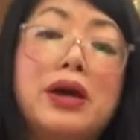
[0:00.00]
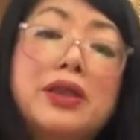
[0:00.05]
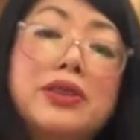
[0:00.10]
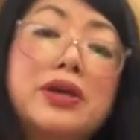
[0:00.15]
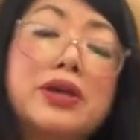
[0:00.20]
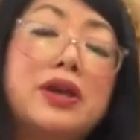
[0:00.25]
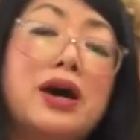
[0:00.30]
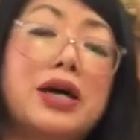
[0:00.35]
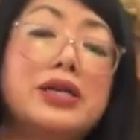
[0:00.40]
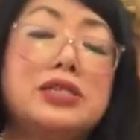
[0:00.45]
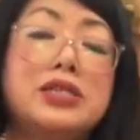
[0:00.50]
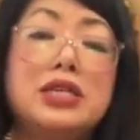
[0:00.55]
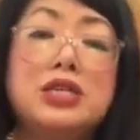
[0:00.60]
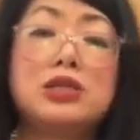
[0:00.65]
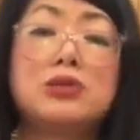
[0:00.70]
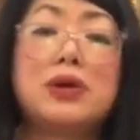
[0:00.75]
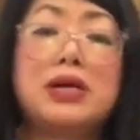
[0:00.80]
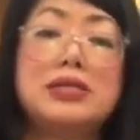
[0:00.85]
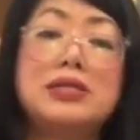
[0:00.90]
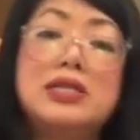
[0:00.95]
The
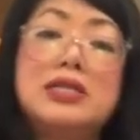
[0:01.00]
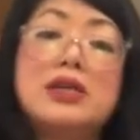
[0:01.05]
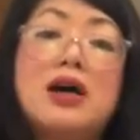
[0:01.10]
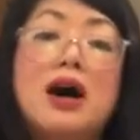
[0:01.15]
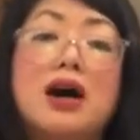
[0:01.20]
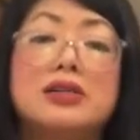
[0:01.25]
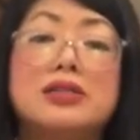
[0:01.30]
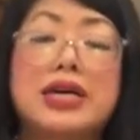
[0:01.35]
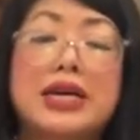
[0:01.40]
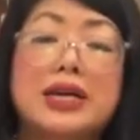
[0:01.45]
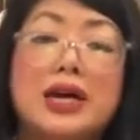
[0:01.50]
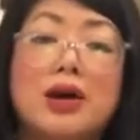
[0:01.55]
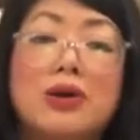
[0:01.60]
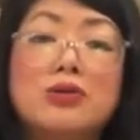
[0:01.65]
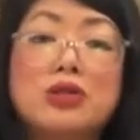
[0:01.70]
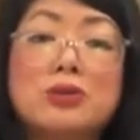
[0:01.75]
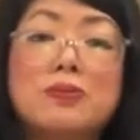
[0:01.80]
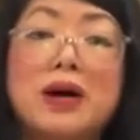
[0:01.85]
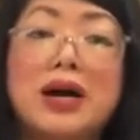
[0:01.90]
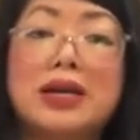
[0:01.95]
1920s Art Deco
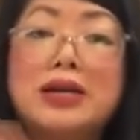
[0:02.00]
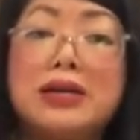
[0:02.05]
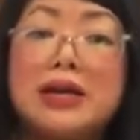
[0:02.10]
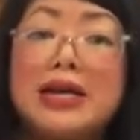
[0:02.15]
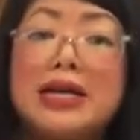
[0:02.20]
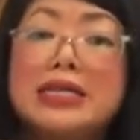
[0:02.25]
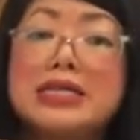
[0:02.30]
inspired